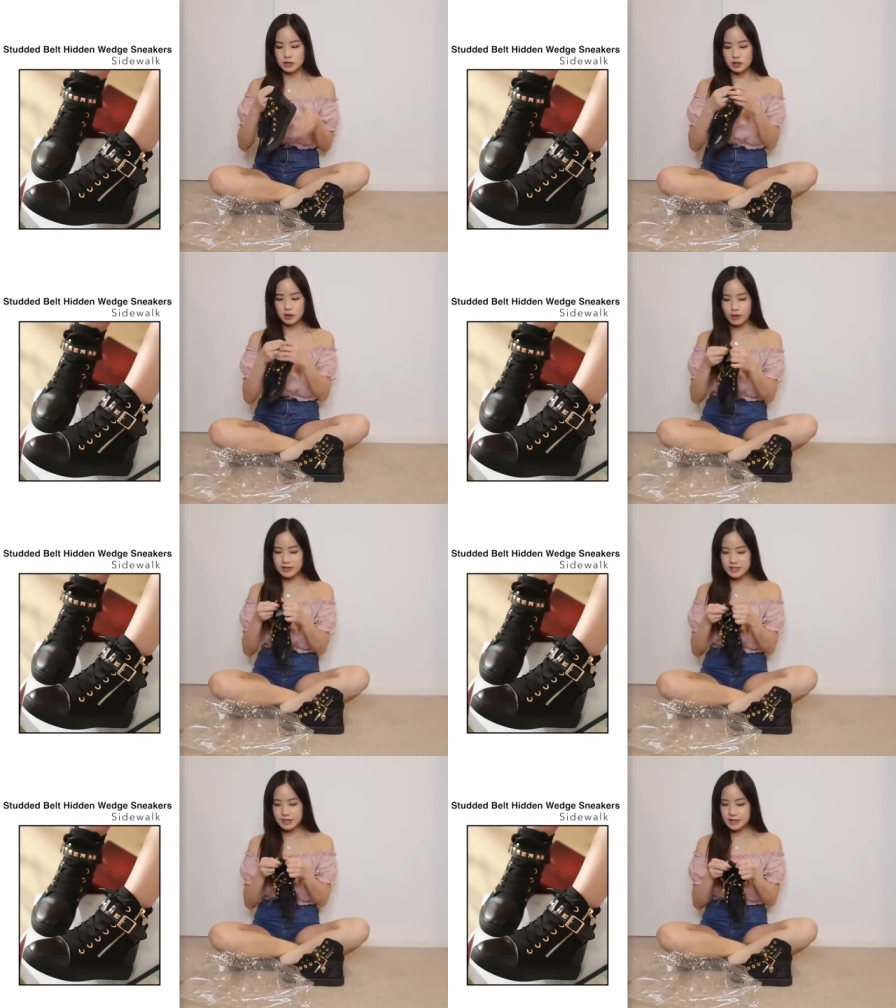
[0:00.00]
The
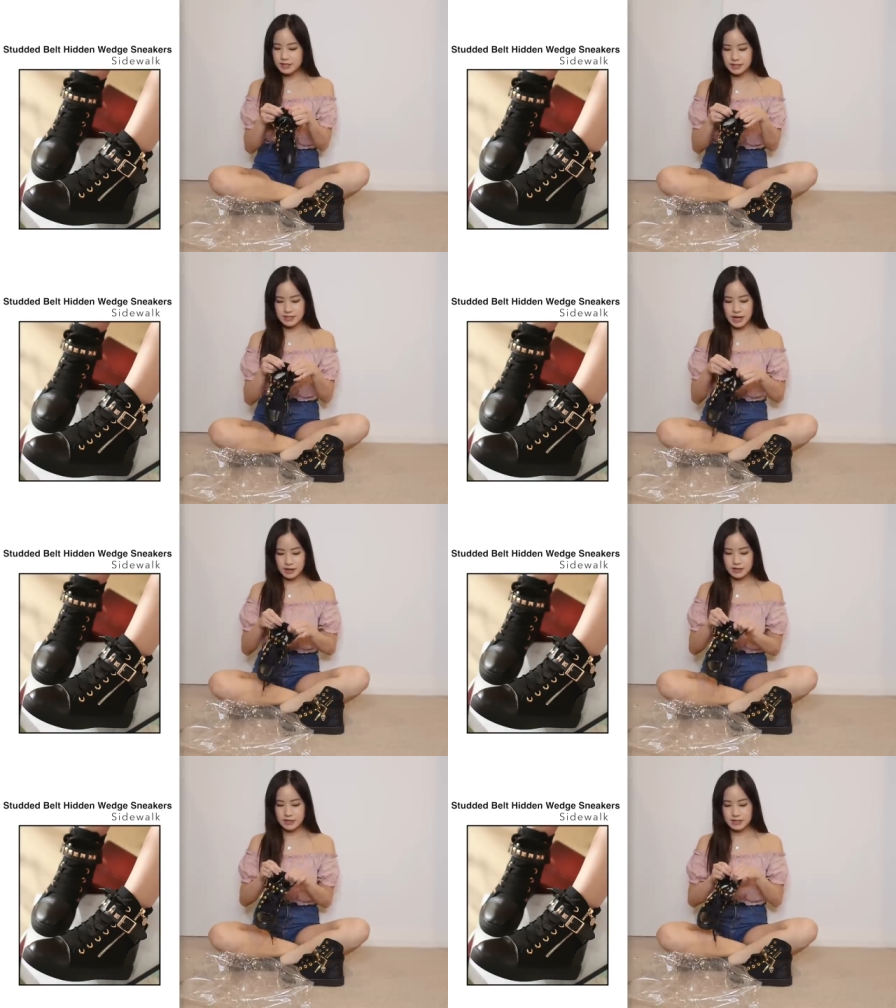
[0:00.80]
quality is
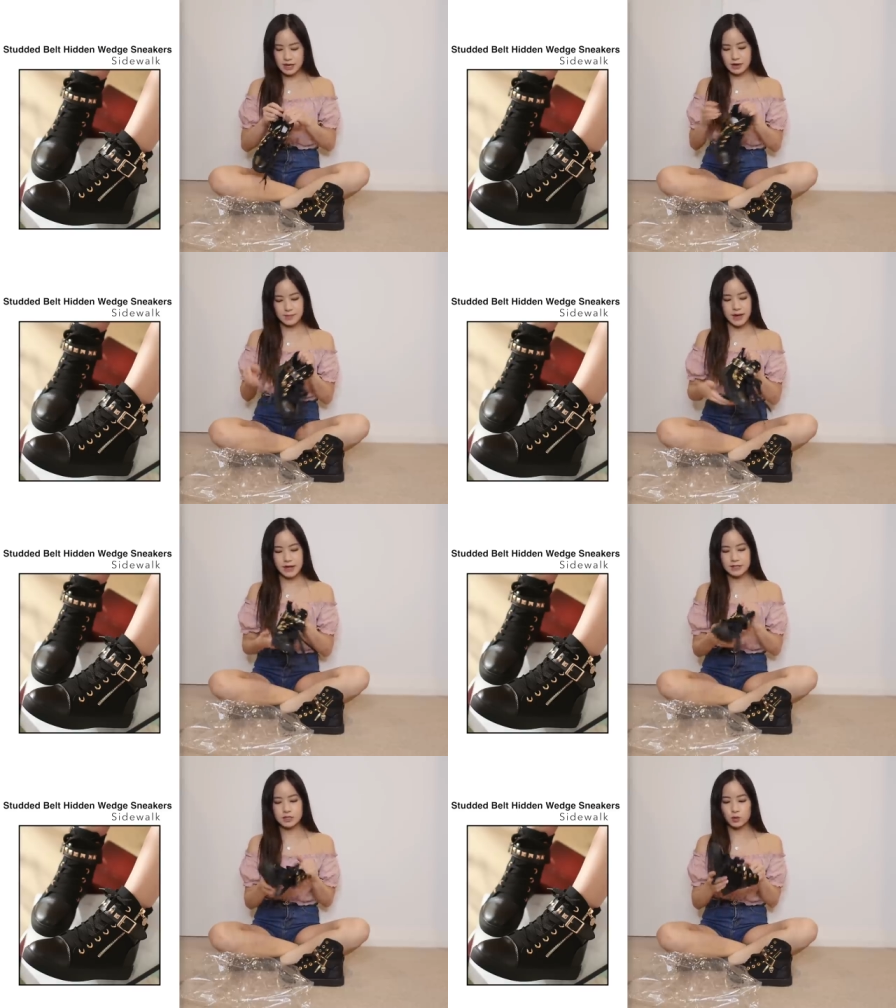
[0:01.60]
exactly the same
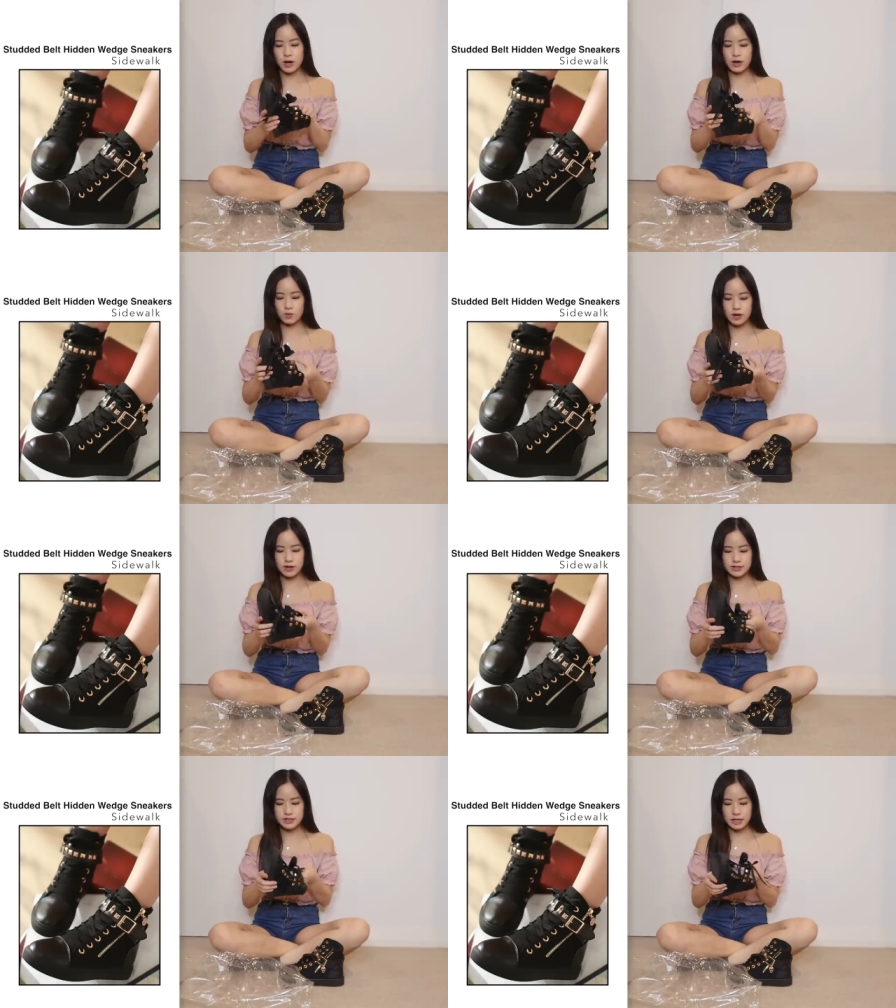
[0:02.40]
as the white
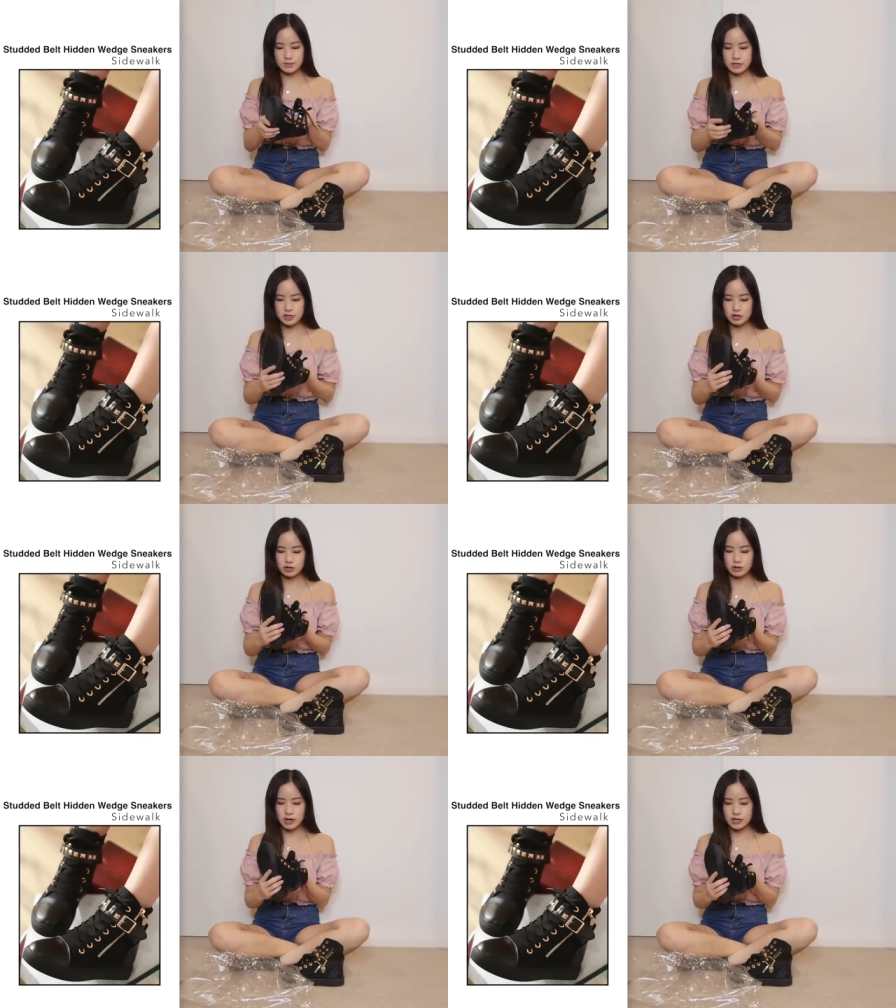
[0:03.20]
one, same
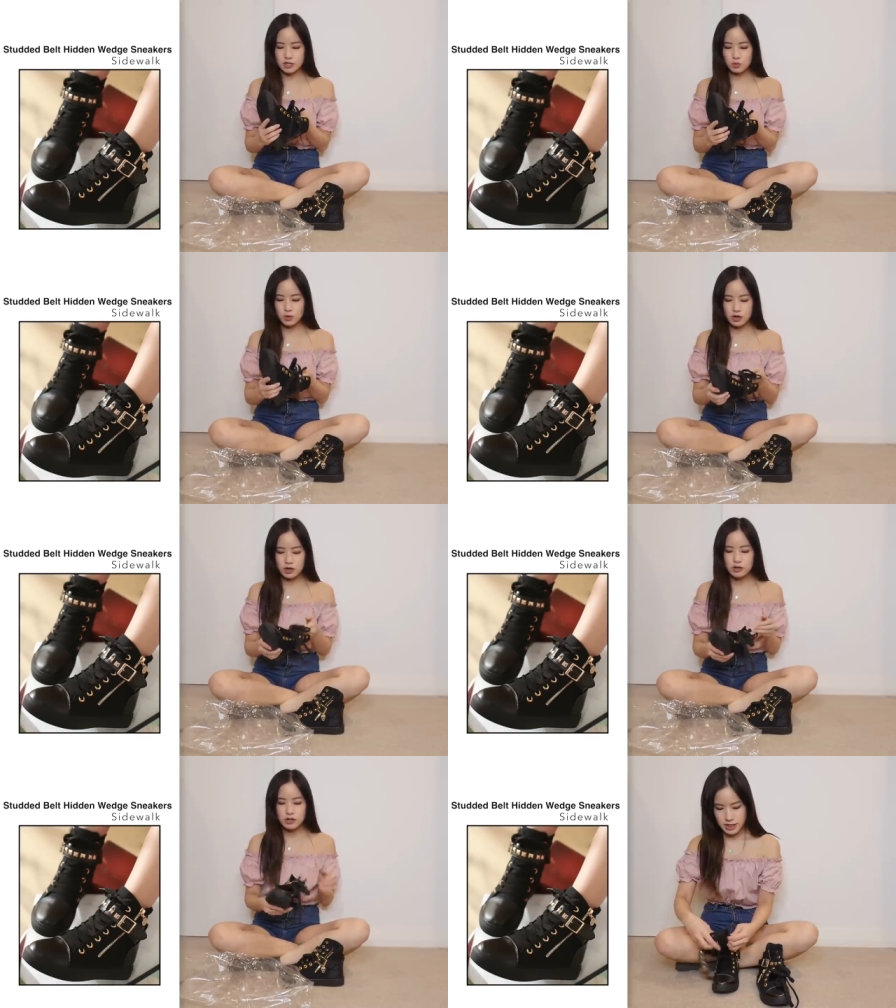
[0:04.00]
material as
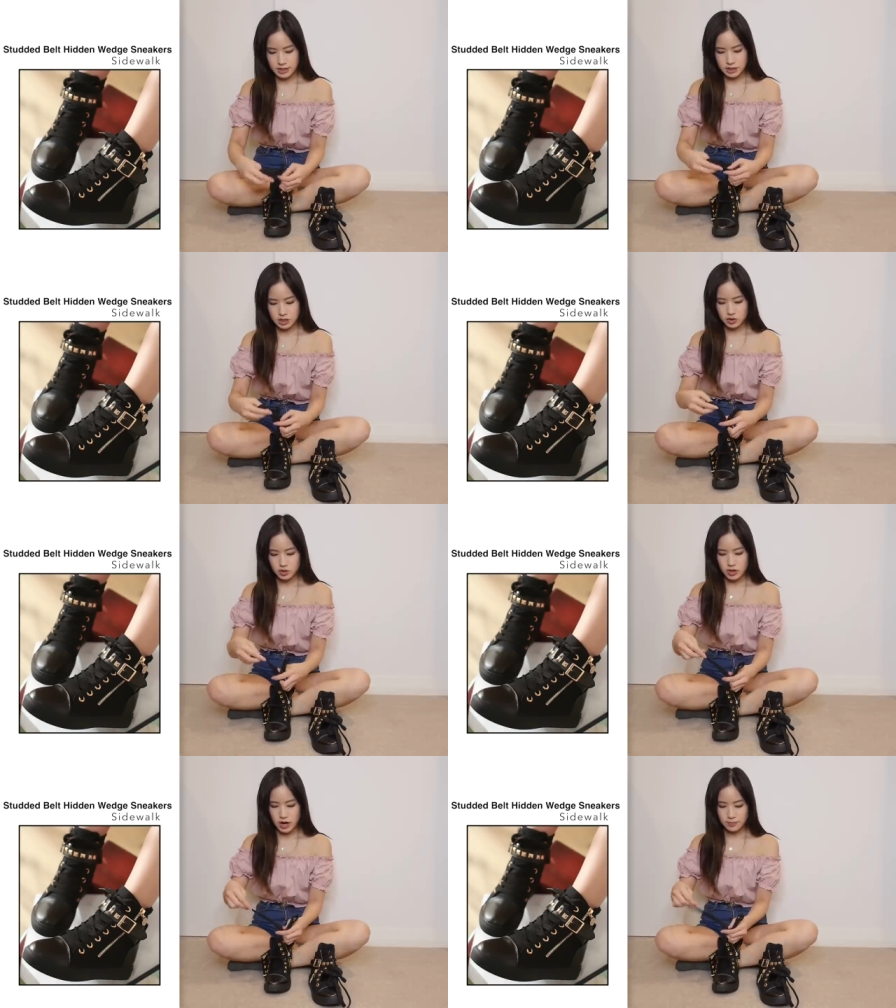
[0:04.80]
well. Let's
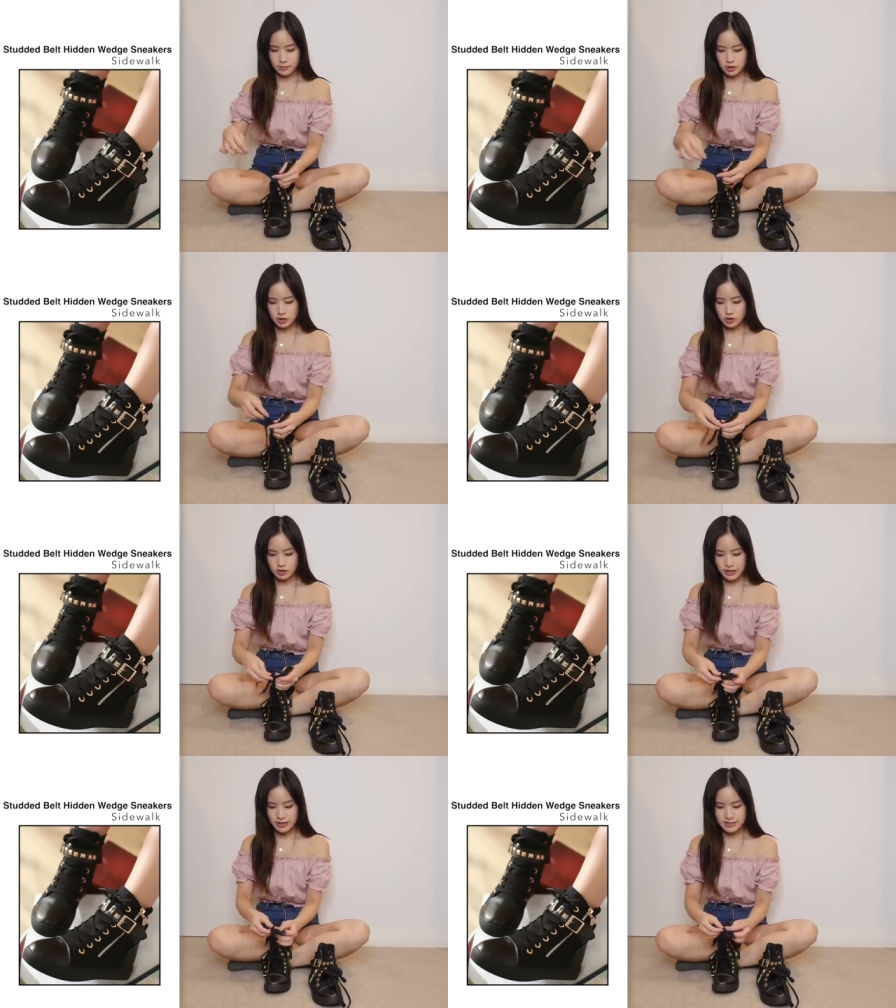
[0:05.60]
do up the
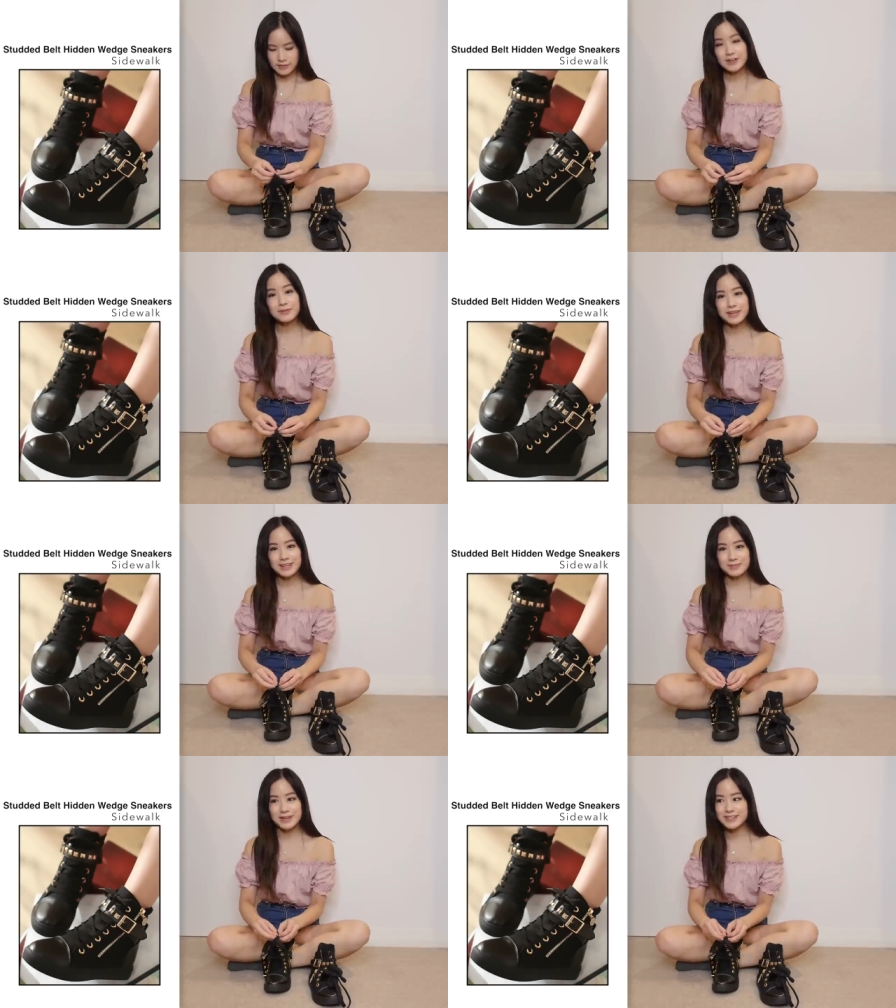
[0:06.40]
shoelace. I think I'm
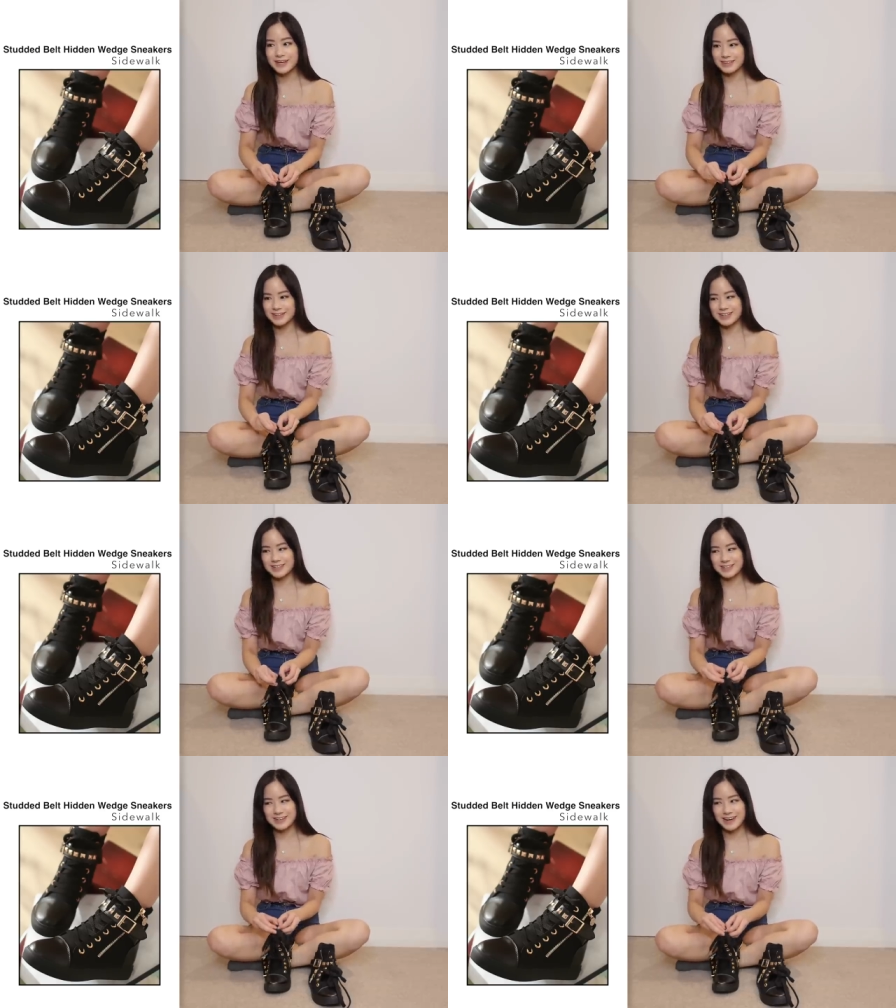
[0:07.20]
getting better at this.